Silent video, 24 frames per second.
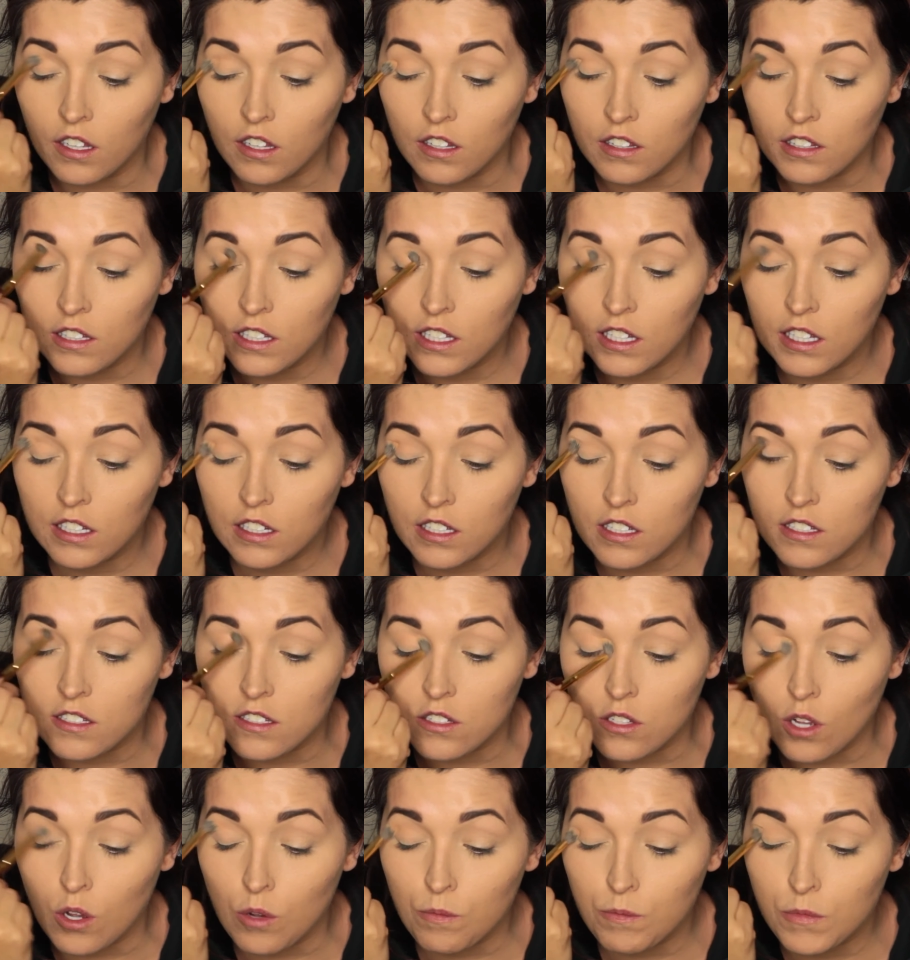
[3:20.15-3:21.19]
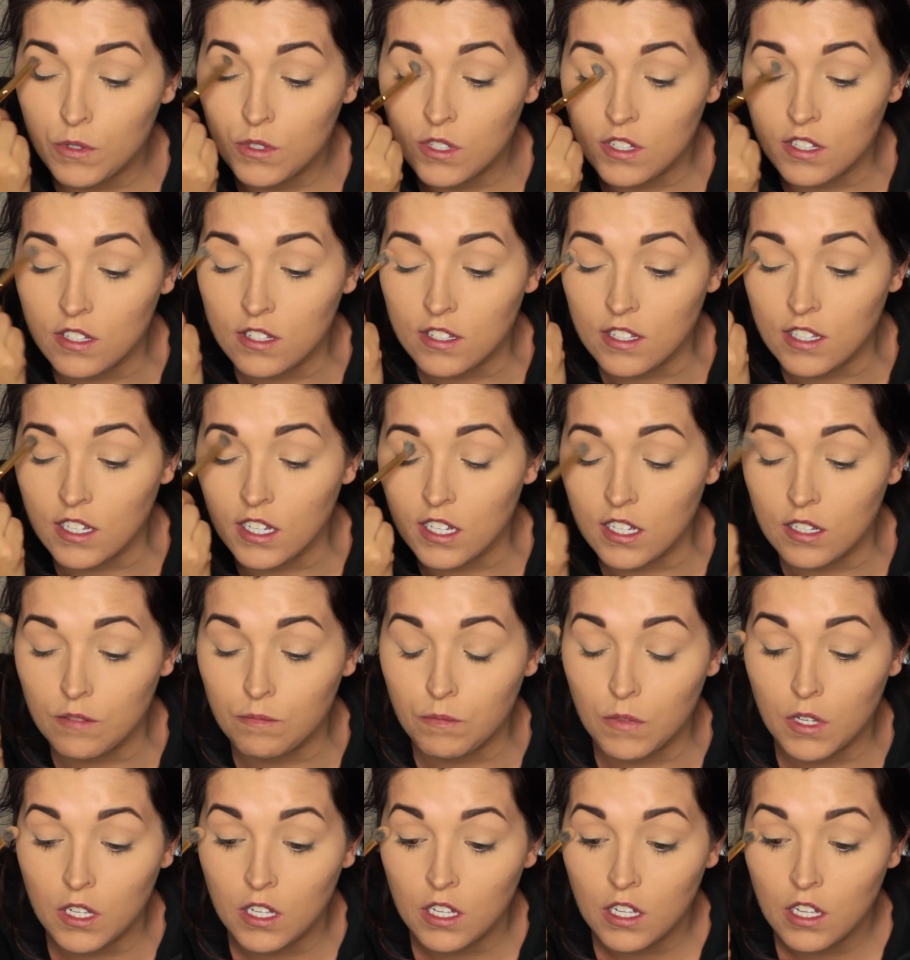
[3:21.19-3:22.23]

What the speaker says: lid because it's almost the same